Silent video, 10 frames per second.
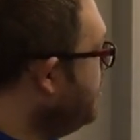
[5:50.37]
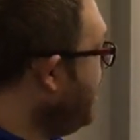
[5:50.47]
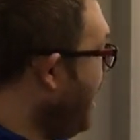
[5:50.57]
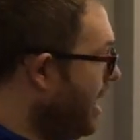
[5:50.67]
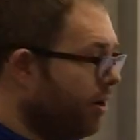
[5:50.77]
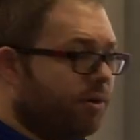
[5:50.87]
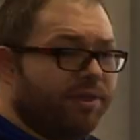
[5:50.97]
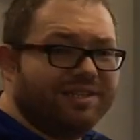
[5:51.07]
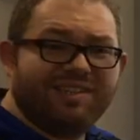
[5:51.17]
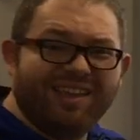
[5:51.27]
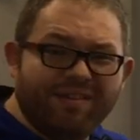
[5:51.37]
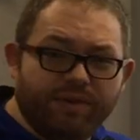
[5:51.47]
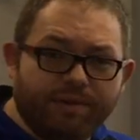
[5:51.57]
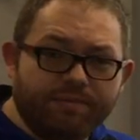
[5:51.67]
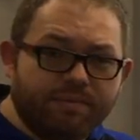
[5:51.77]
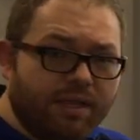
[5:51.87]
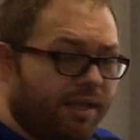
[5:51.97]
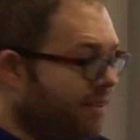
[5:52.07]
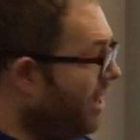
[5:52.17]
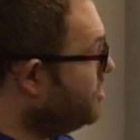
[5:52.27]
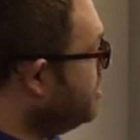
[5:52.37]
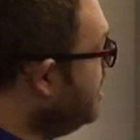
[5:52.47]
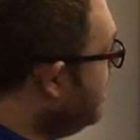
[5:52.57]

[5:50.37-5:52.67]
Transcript: the angle that's given. That's going